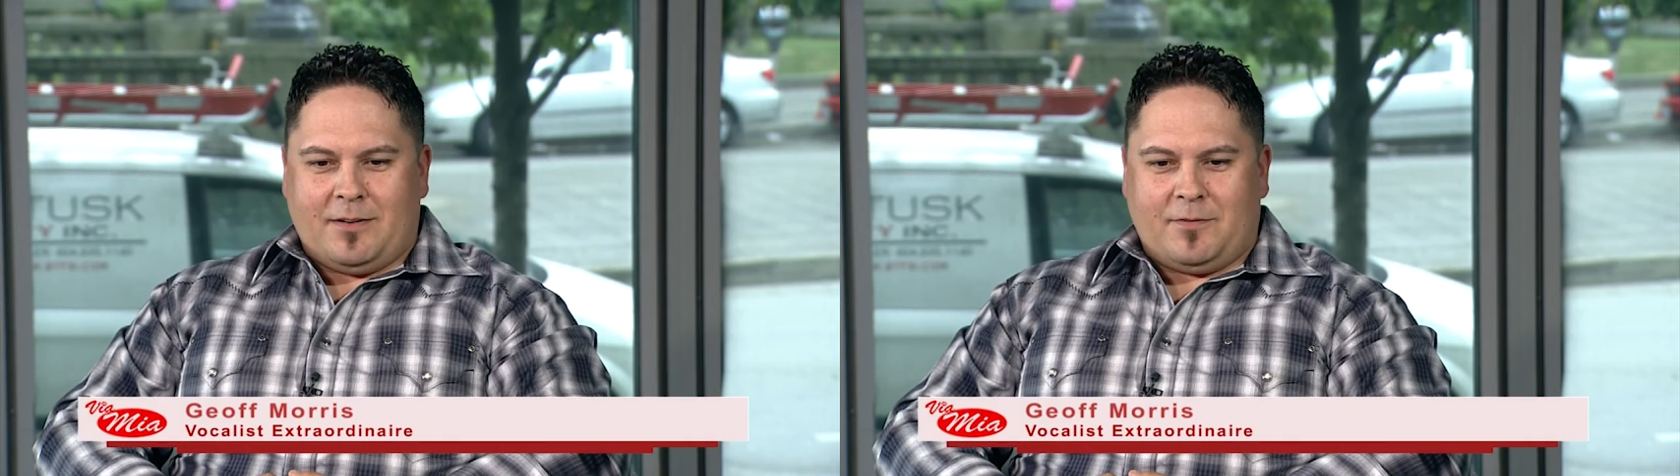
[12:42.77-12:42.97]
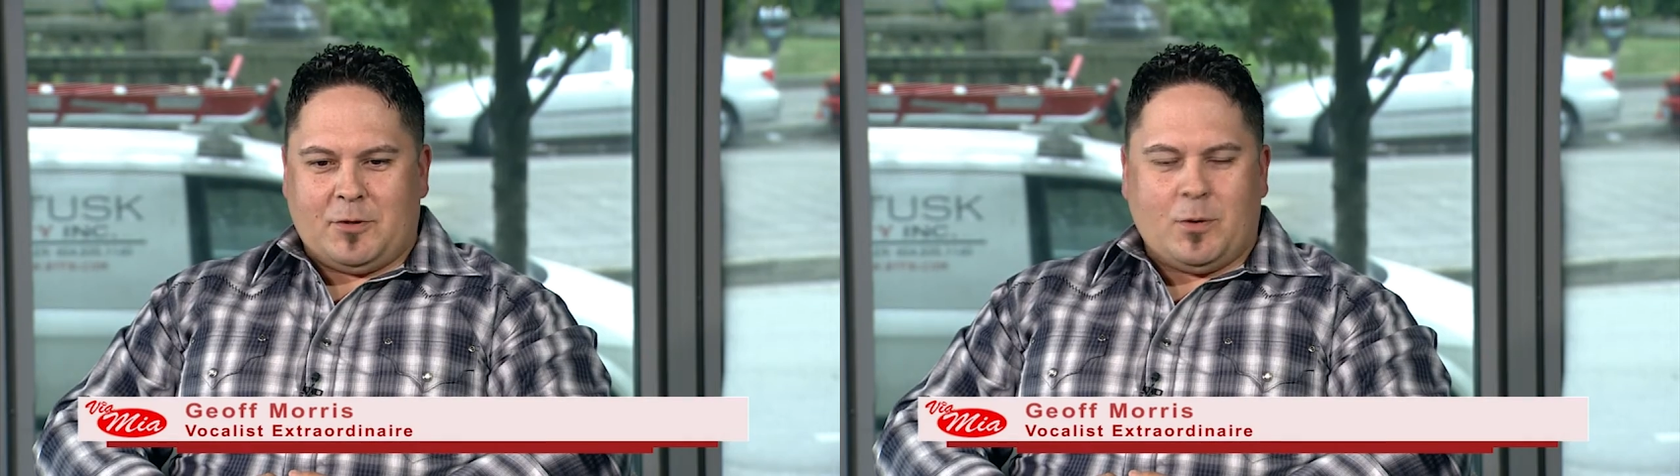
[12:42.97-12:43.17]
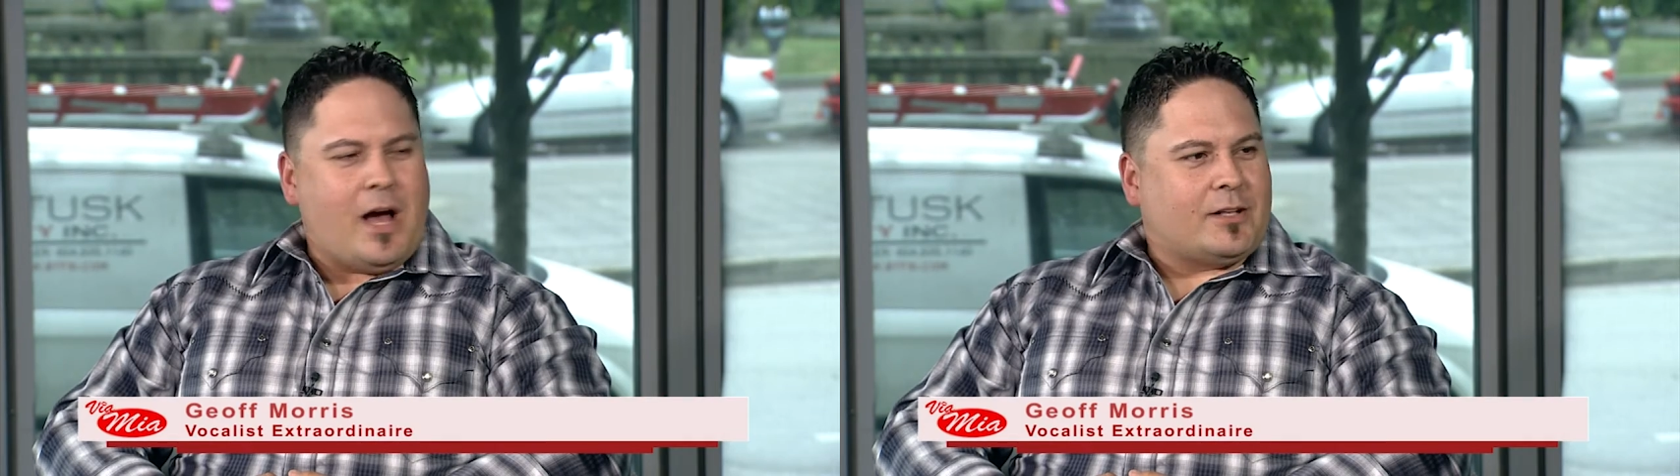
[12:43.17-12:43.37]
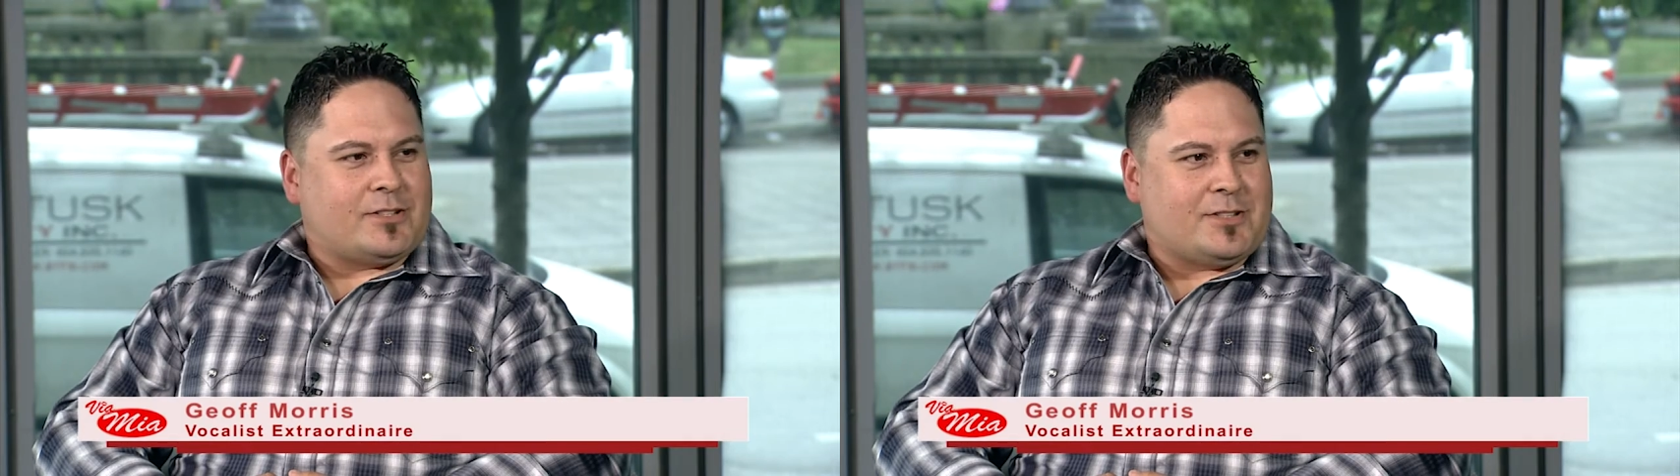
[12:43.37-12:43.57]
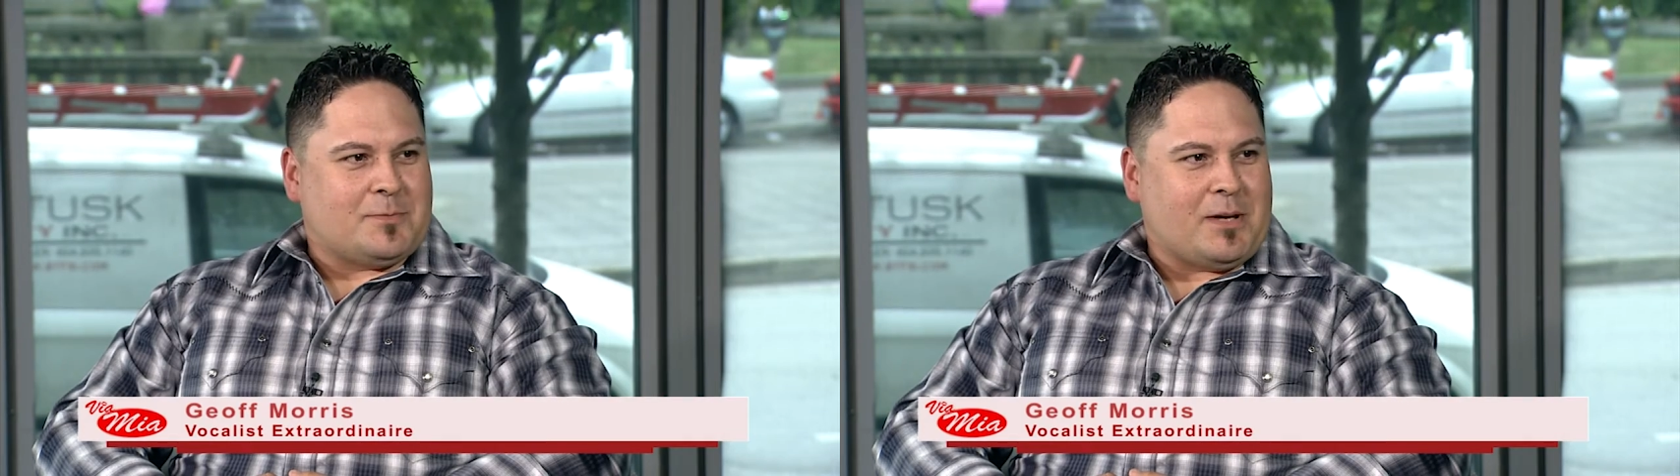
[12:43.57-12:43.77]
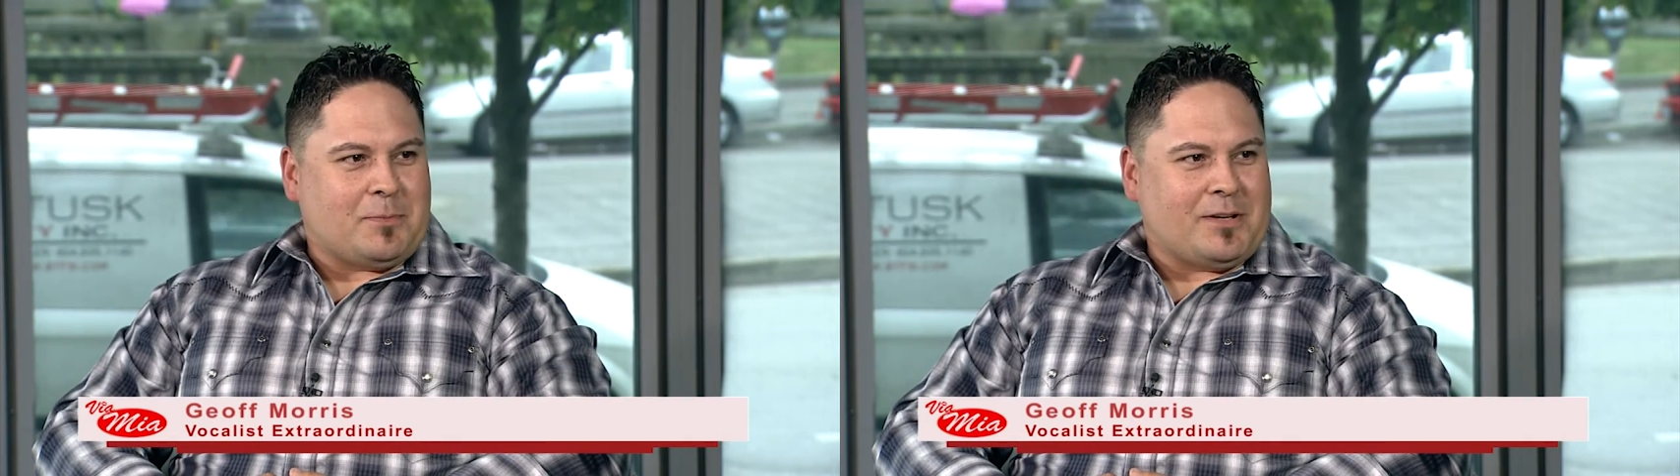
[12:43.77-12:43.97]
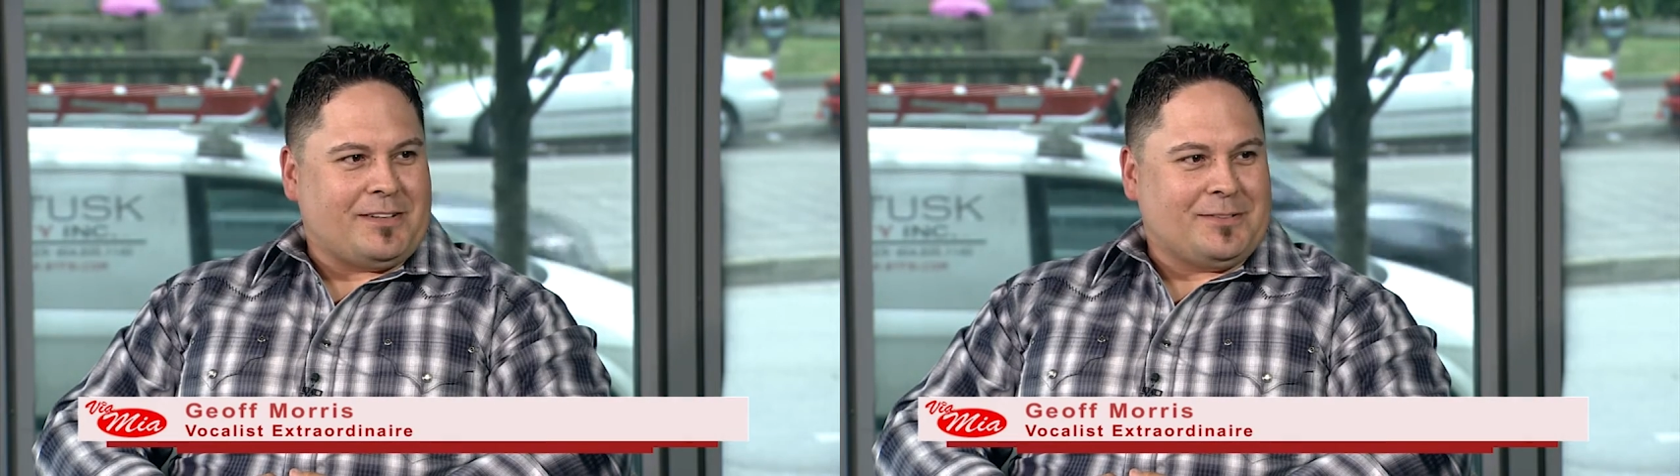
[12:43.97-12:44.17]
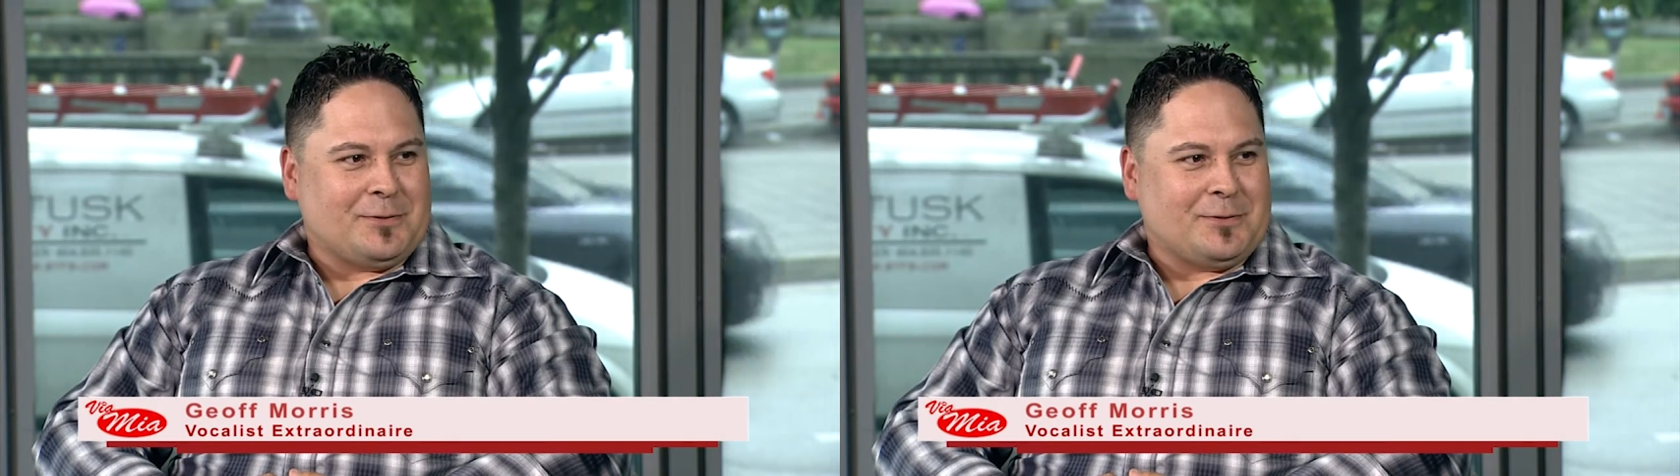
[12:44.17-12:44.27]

a few exes, maybe,